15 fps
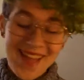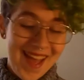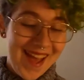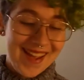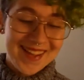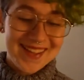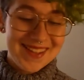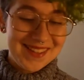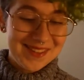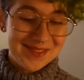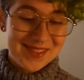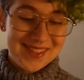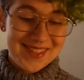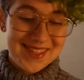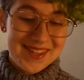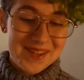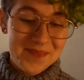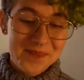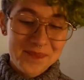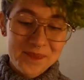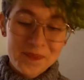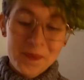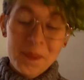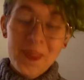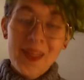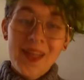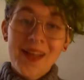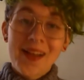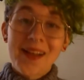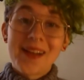agony of the tea.
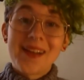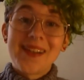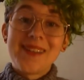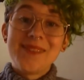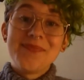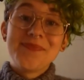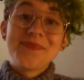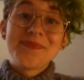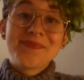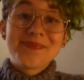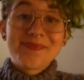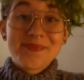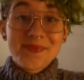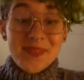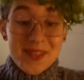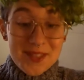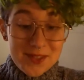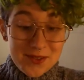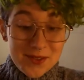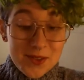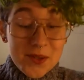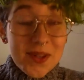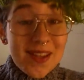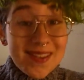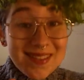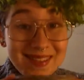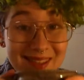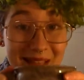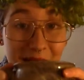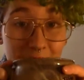So
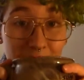yes.